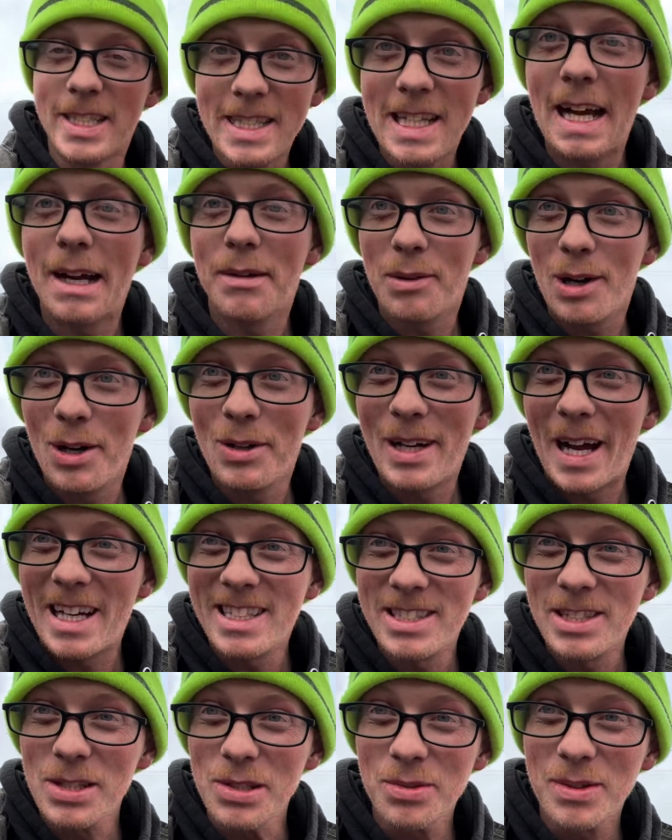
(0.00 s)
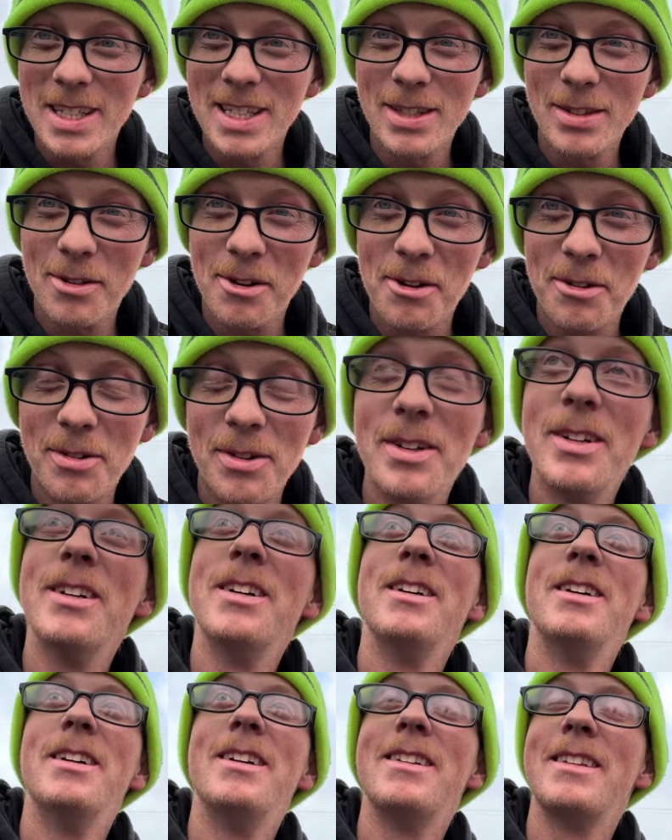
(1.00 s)
that road I just went through?
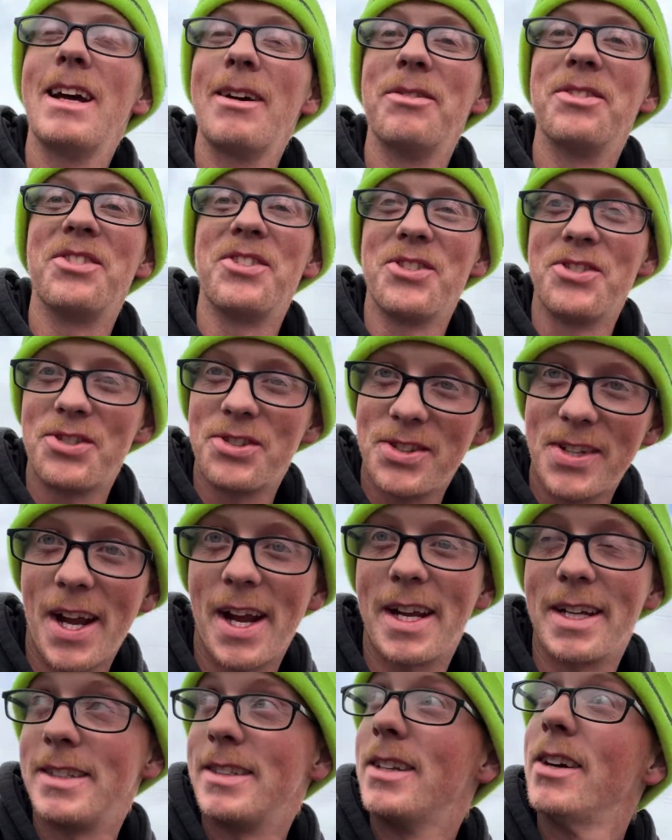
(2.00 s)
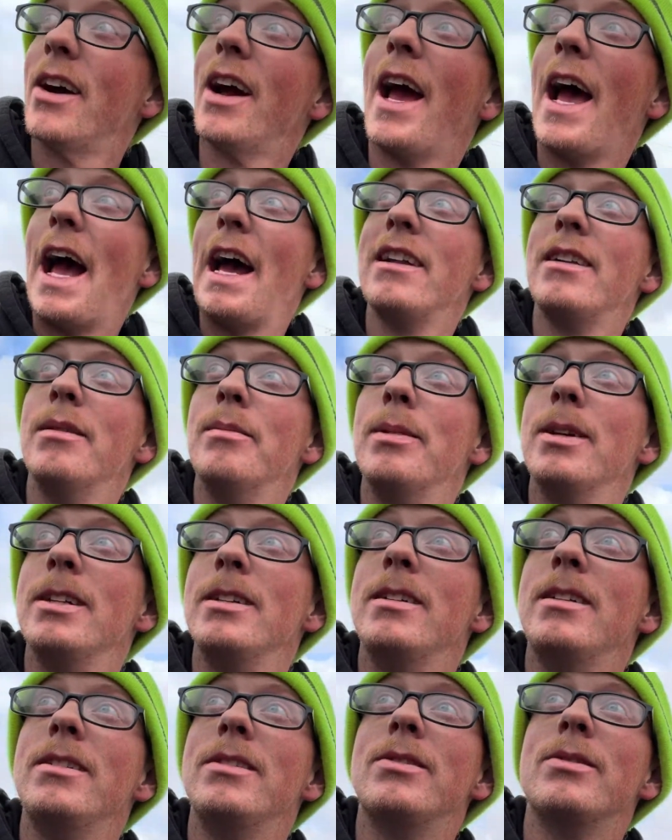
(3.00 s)
That was insane. There had to have been
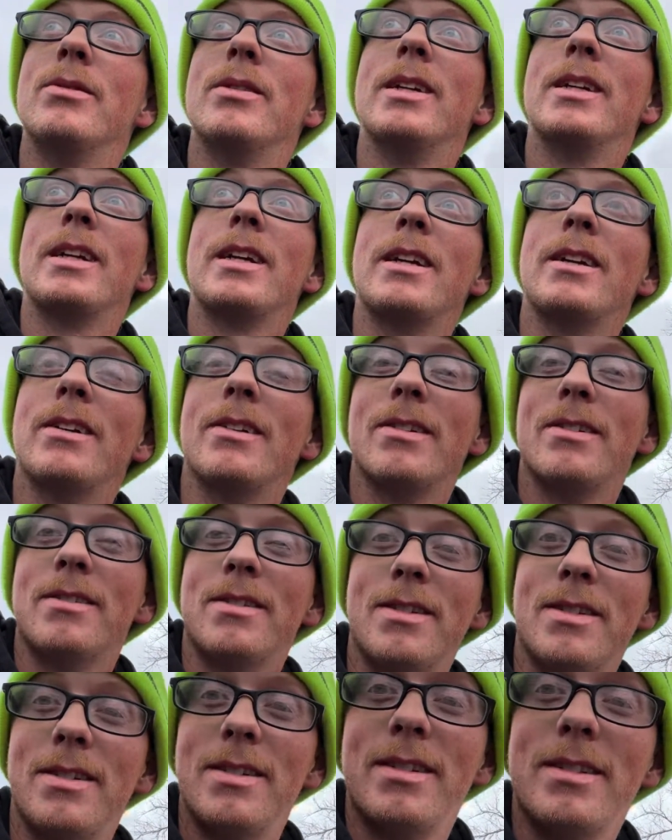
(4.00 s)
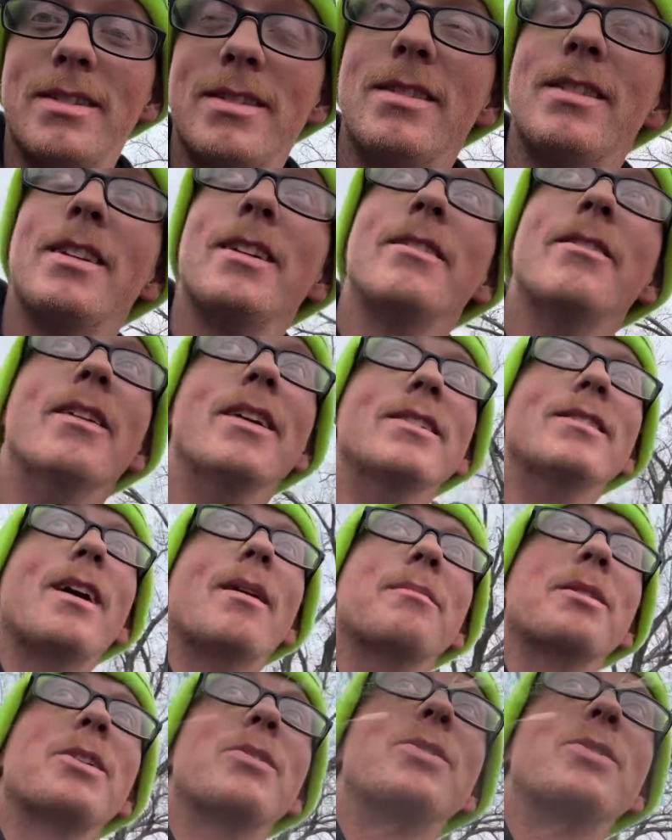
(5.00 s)
an easier way to get here. Anyways, I'm gonna go